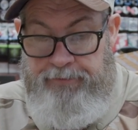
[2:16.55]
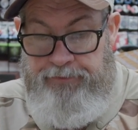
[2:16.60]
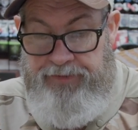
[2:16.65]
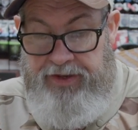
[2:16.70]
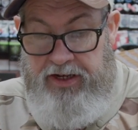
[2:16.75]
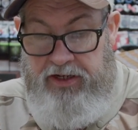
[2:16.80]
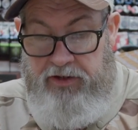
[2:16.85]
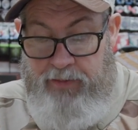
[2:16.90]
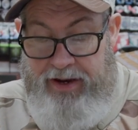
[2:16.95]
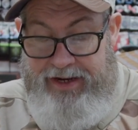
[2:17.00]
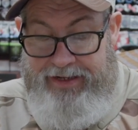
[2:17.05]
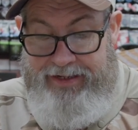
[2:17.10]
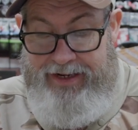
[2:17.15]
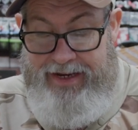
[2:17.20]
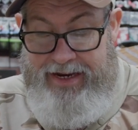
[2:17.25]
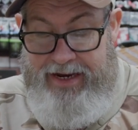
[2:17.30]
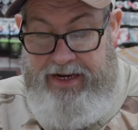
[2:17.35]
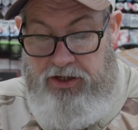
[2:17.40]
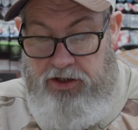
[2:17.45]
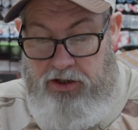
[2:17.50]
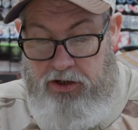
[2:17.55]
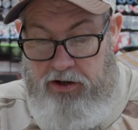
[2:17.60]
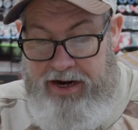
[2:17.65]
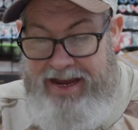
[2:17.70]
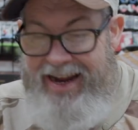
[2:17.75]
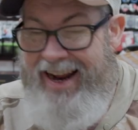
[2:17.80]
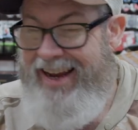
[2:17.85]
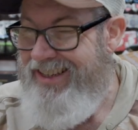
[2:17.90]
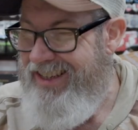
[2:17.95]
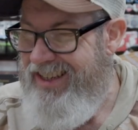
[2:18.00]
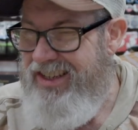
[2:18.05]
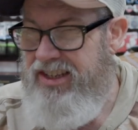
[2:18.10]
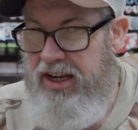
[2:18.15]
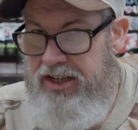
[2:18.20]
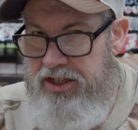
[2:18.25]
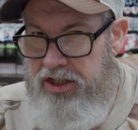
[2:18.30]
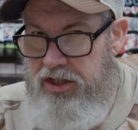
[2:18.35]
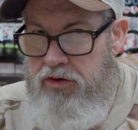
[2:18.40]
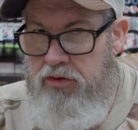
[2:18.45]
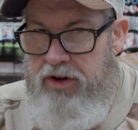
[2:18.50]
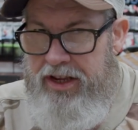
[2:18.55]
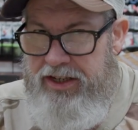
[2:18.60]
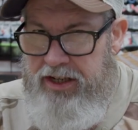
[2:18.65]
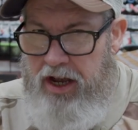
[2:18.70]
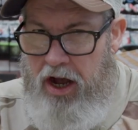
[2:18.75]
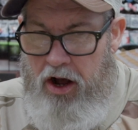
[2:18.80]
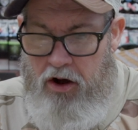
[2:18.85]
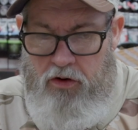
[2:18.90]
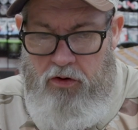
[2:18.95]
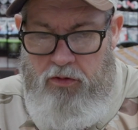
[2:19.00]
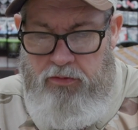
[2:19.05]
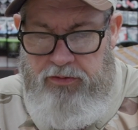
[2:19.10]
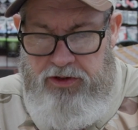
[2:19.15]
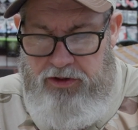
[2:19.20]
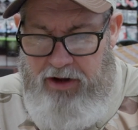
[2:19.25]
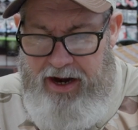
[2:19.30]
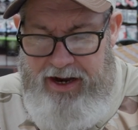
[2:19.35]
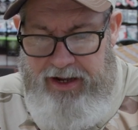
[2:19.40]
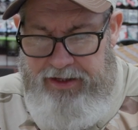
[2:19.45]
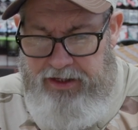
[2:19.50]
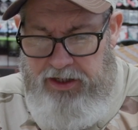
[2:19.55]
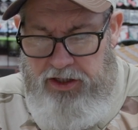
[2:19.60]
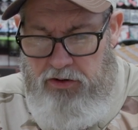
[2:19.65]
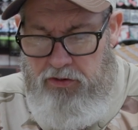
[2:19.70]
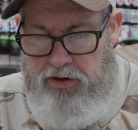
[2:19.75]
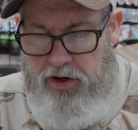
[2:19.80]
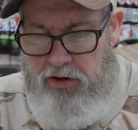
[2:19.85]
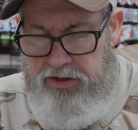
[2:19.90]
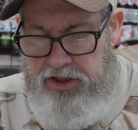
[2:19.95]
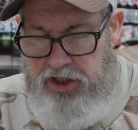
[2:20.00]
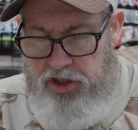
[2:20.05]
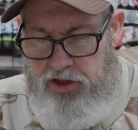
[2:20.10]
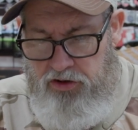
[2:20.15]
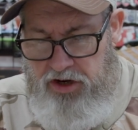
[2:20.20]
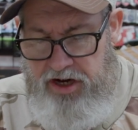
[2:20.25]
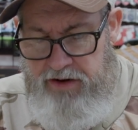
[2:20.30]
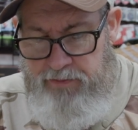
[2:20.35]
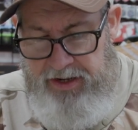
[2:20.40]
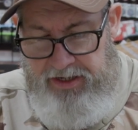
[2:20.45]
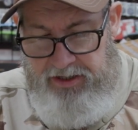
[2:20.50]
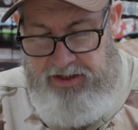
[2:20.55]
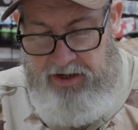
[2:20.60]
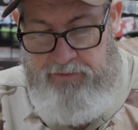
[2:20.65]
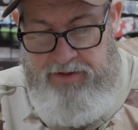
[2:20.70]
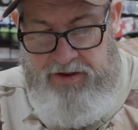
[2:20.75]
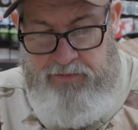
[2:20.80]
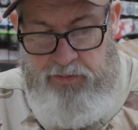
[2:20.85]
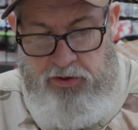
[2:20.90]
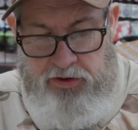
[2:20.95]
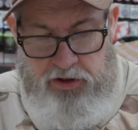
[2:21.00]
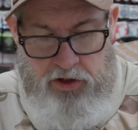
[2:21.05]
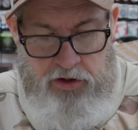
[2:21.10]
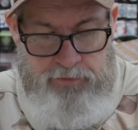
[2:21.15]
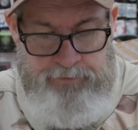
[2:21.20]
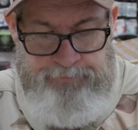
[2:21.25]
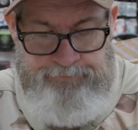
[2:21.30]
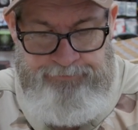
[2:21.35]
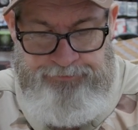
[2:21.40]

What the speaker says: This makes it easier, and I suggest doing this at home. Try not to do it on the stream, but some people do.